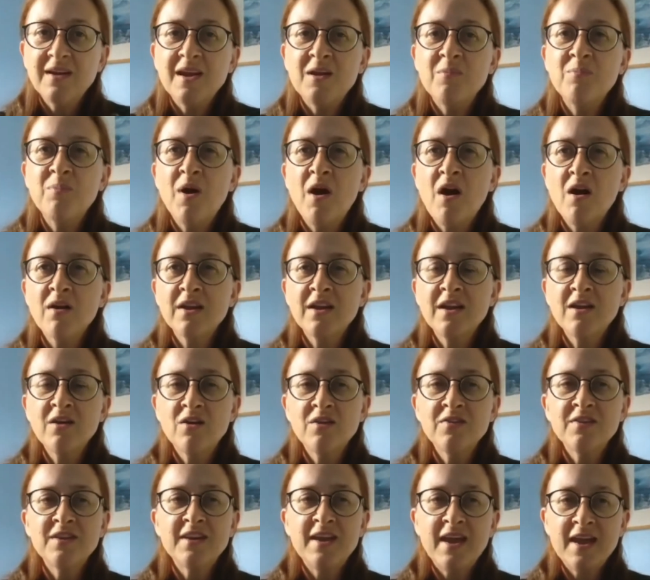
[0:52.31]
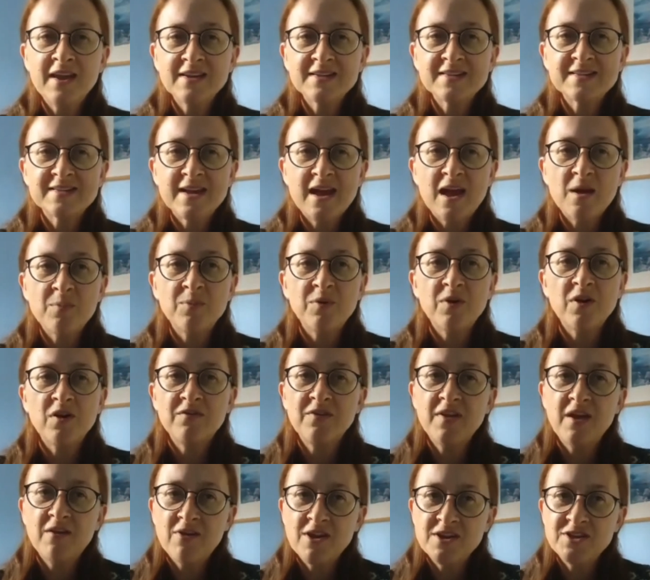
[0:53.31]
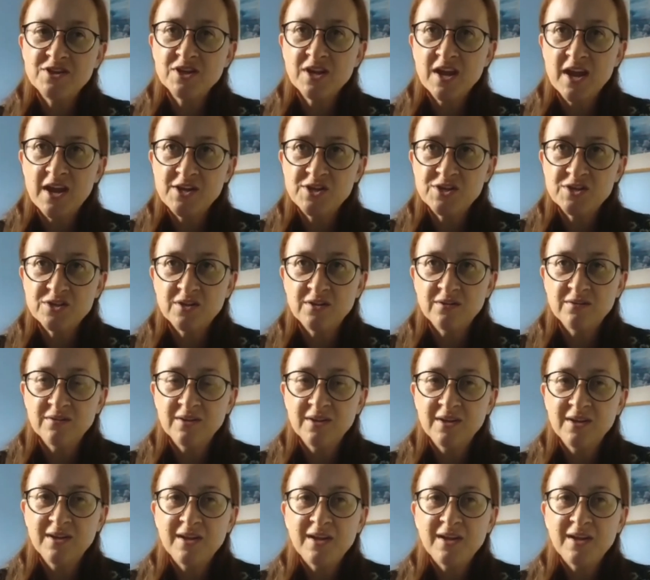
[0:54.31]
embarking on the next step of their education,